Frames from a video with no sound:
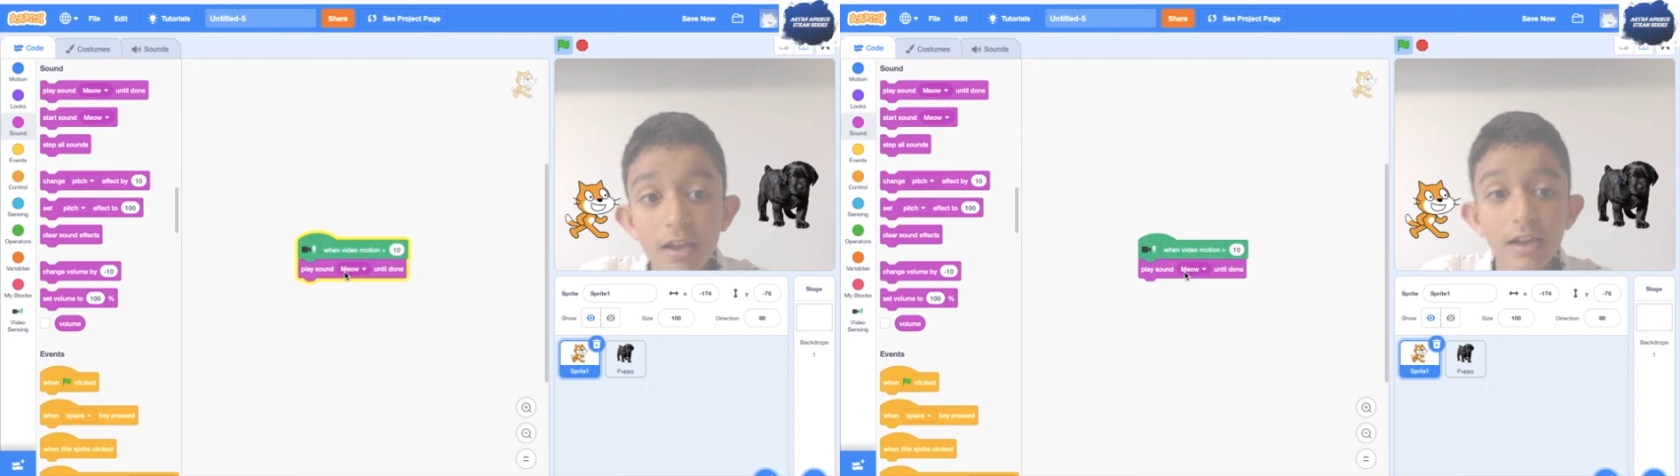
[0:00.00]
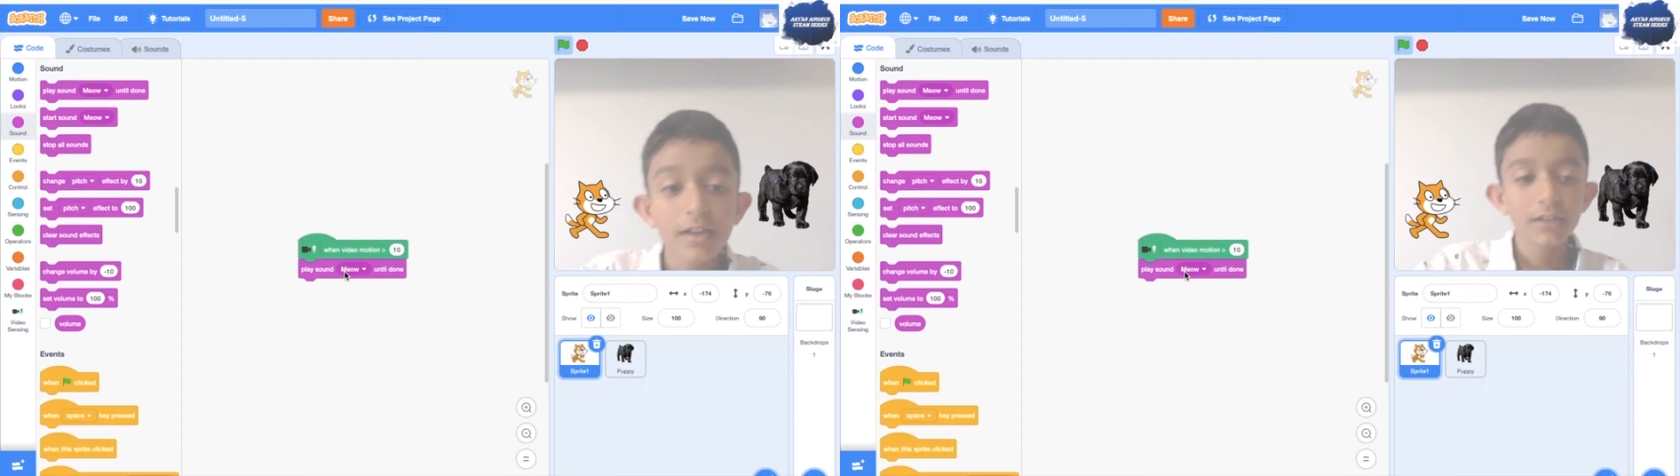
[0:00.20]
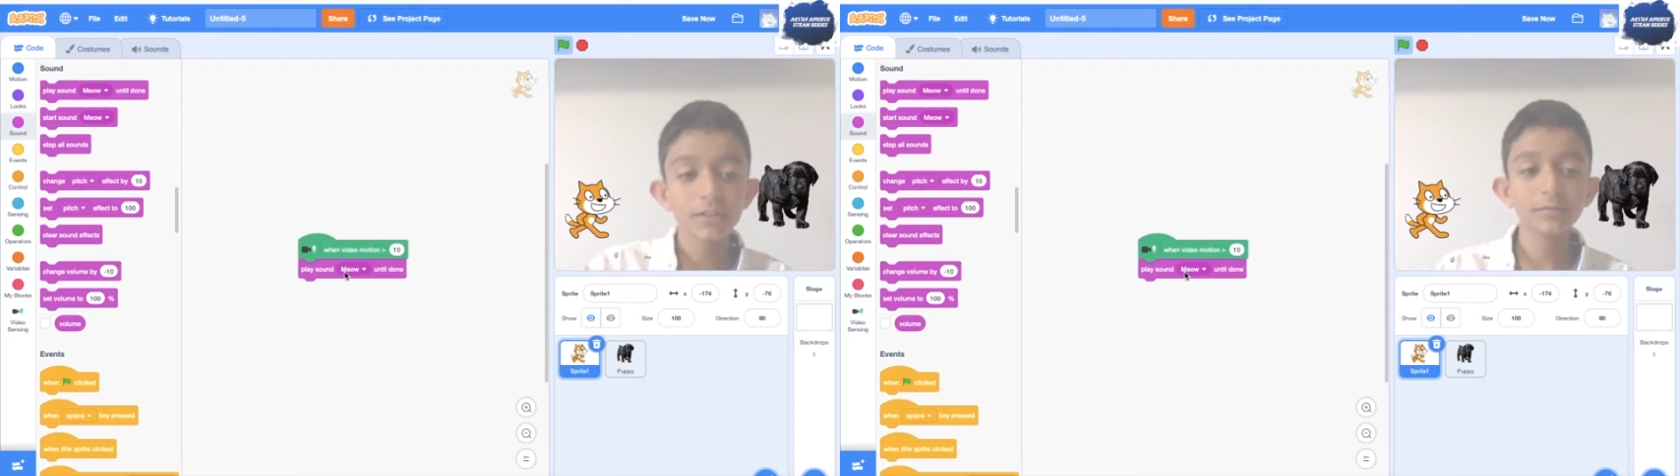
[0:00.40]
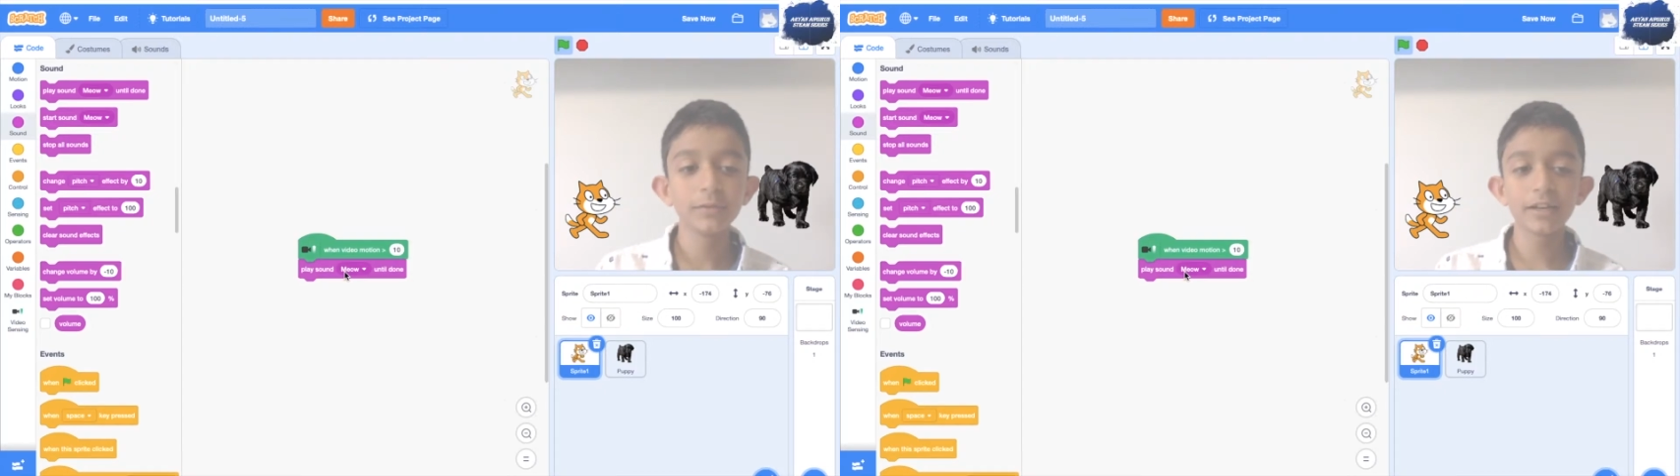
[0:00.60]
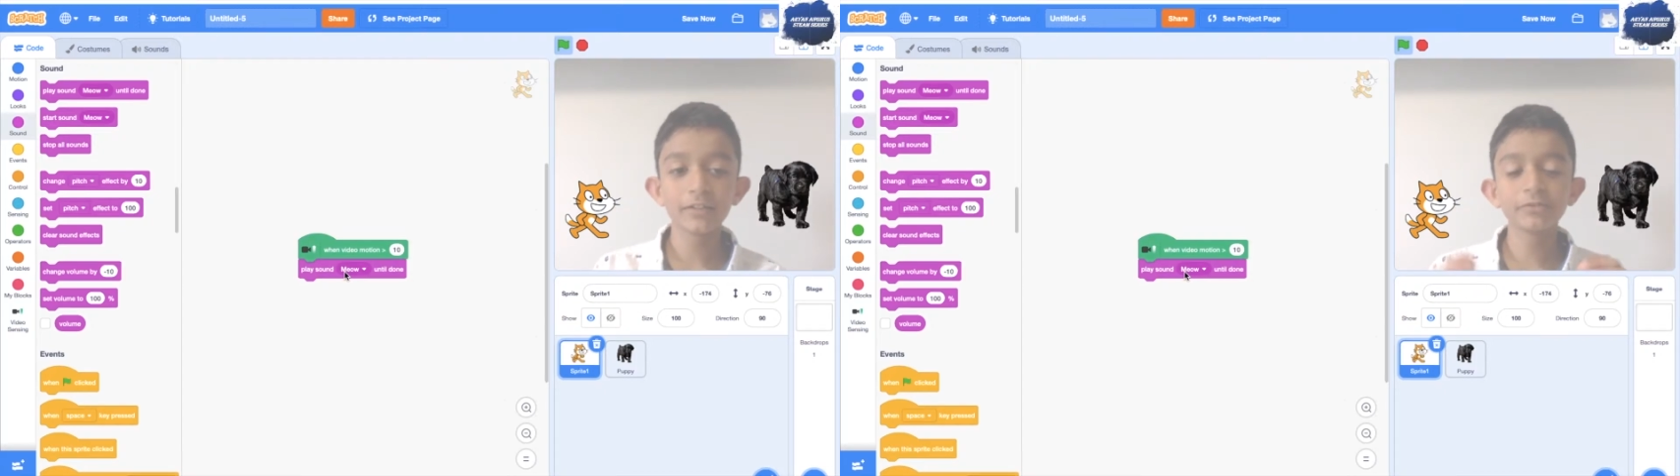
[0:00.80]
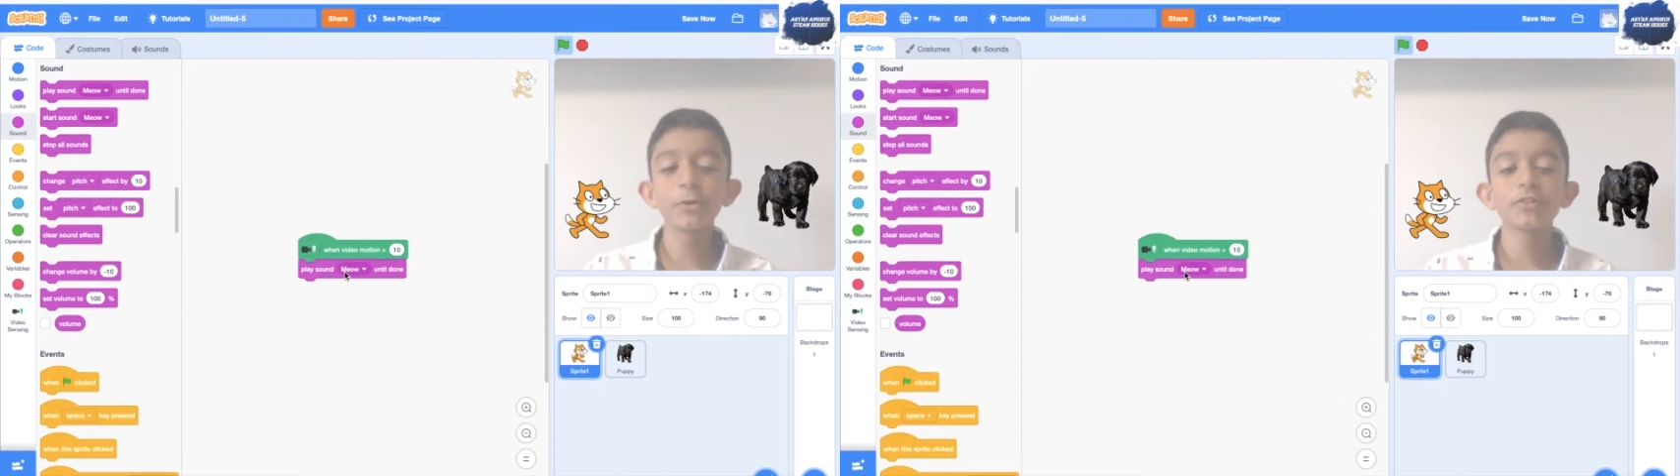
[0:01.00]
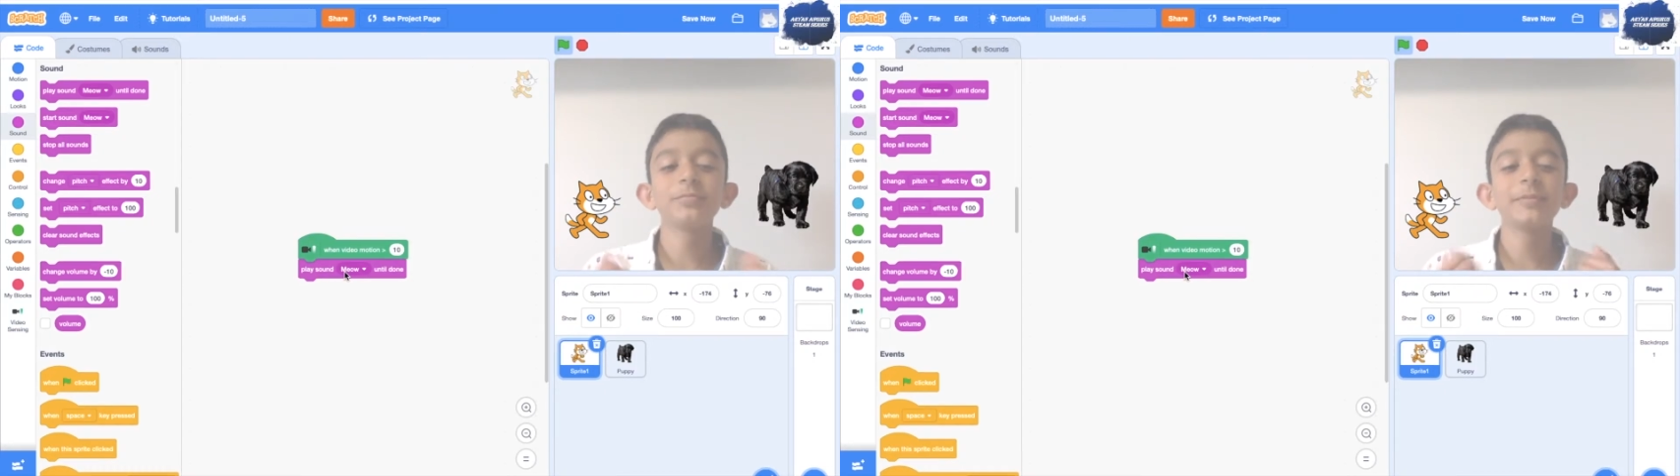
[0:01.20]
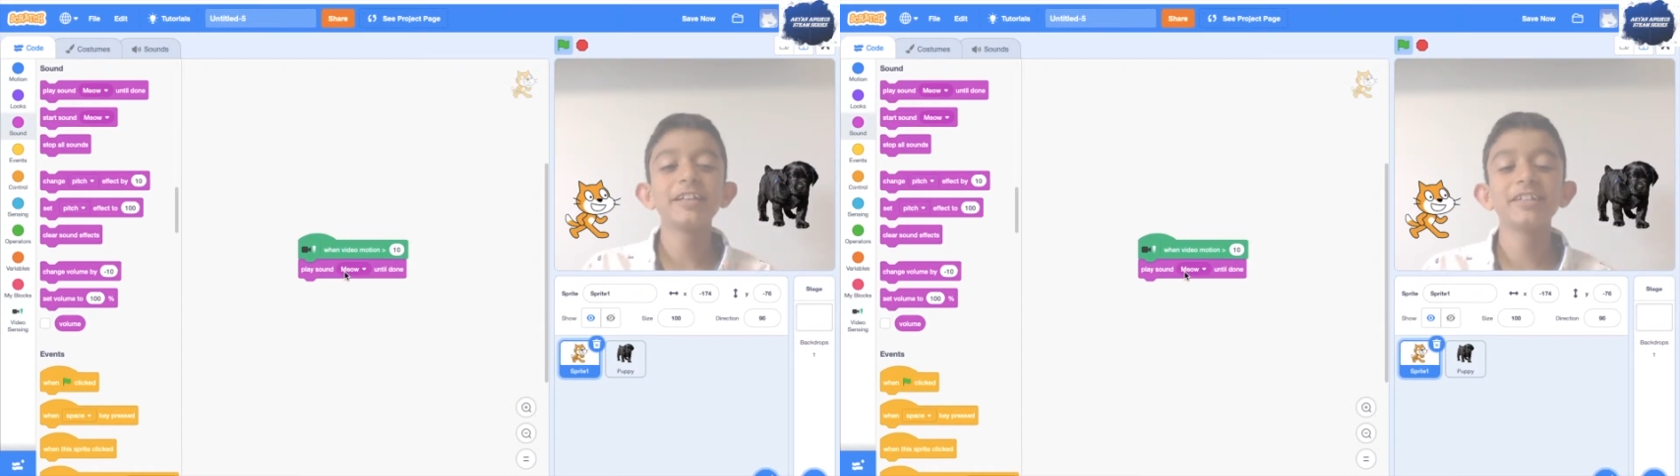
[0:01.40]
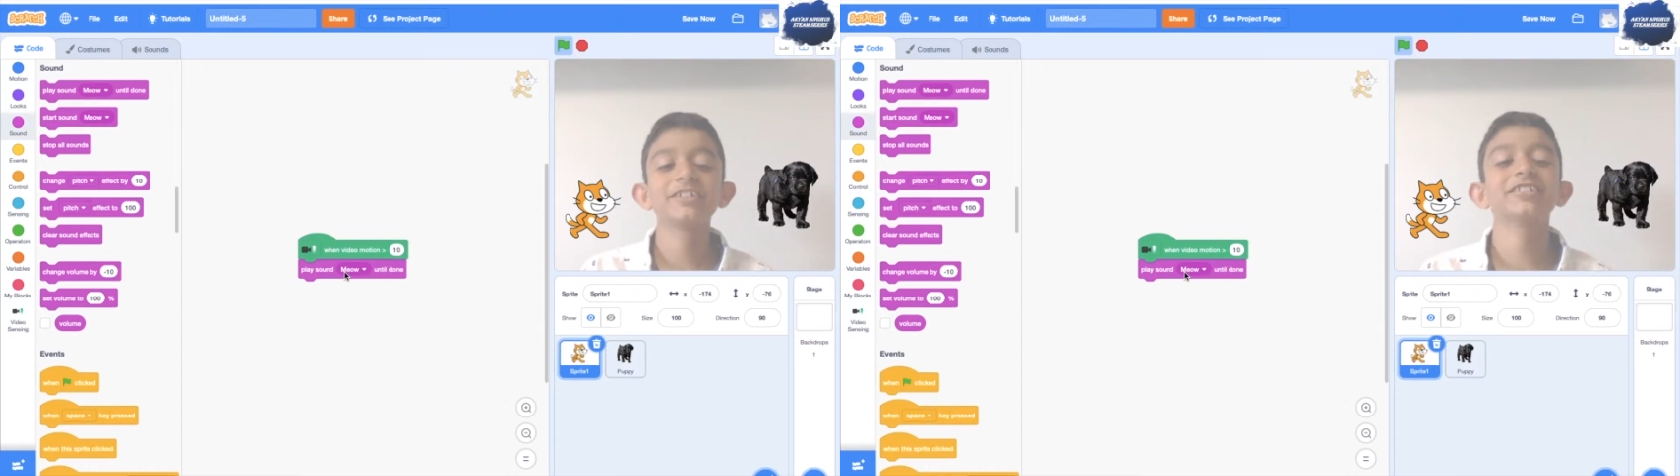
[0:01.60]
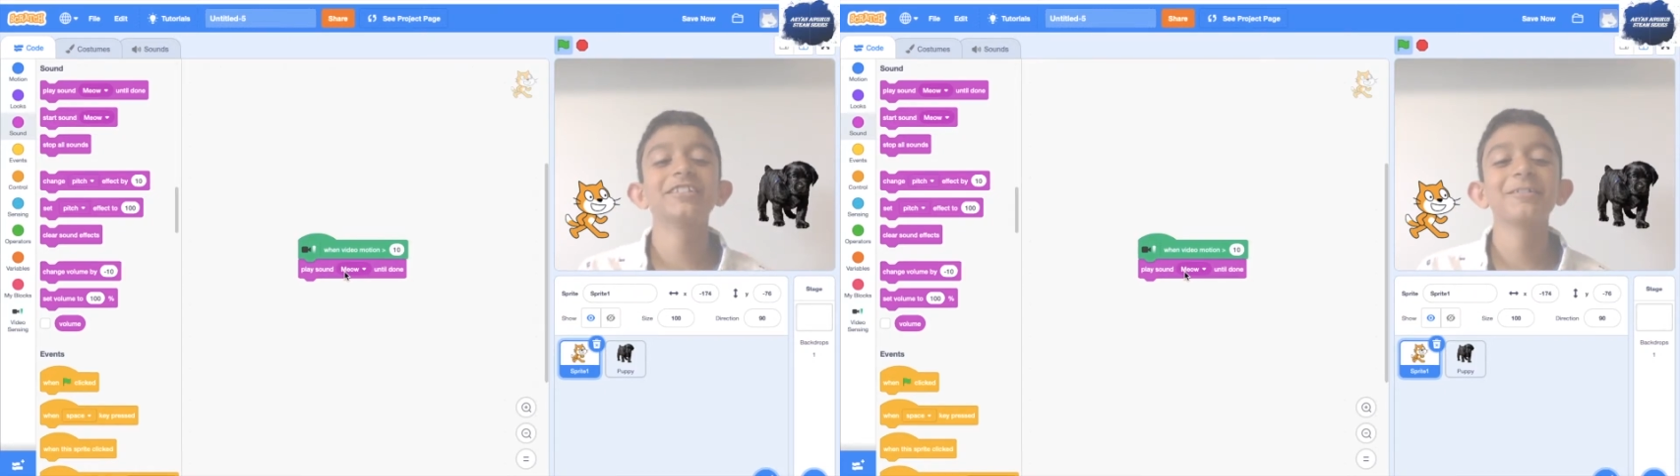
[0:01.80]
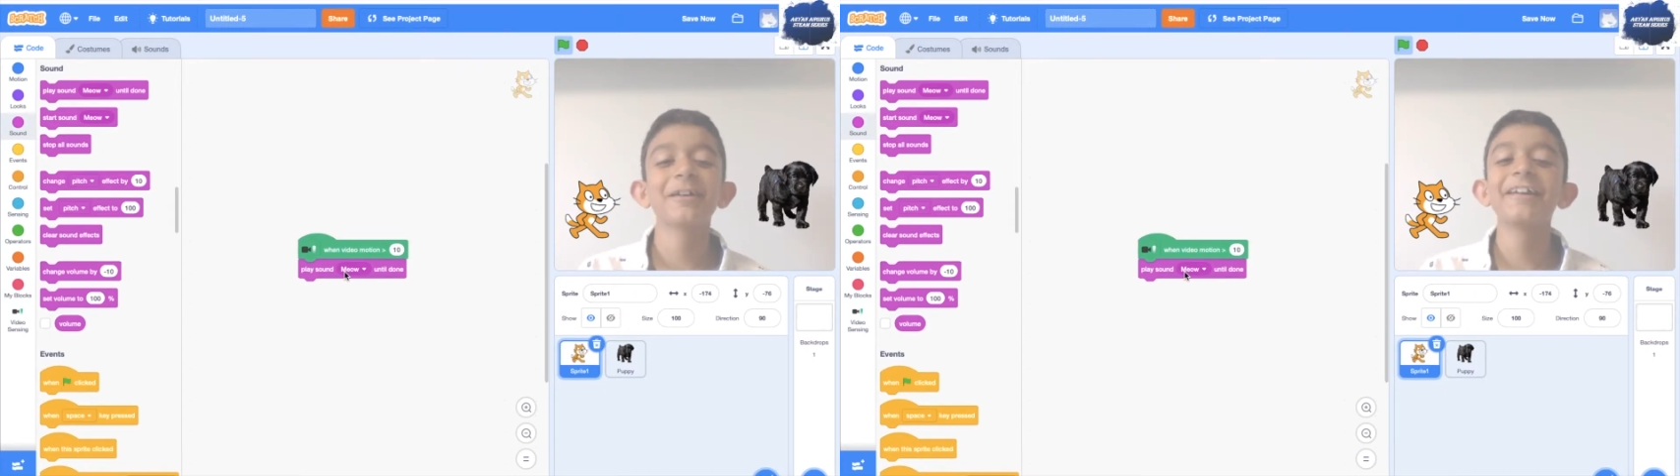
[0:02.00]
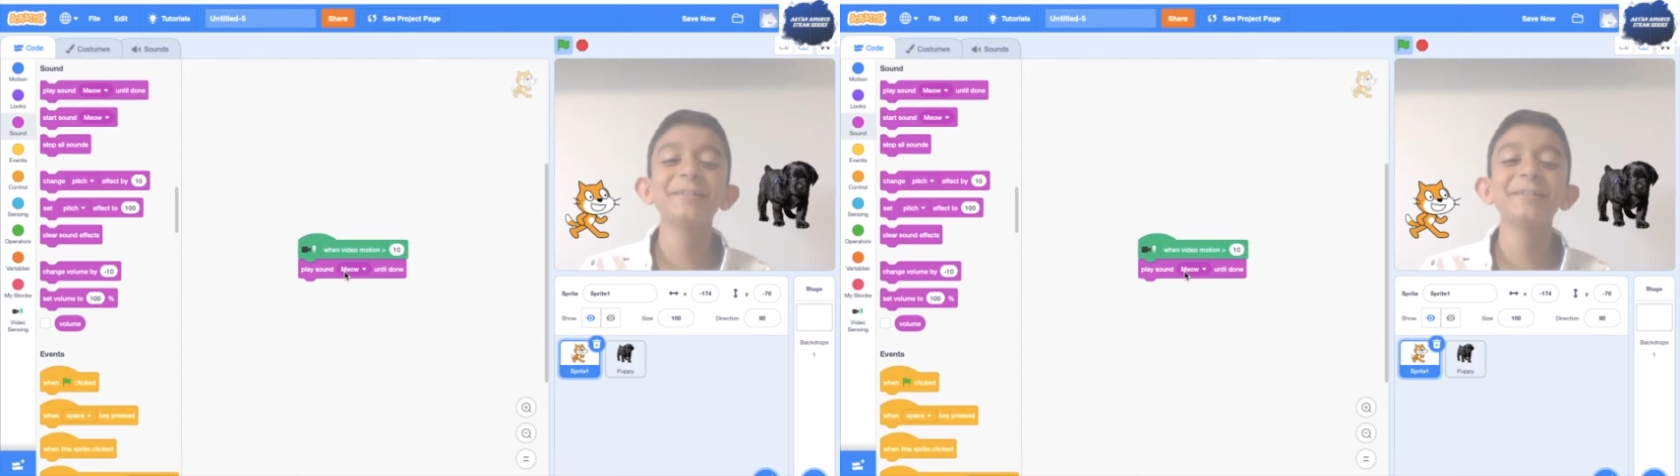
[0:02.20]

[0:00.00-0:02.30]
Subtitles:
Oh, wait, of course, my ears are in the way.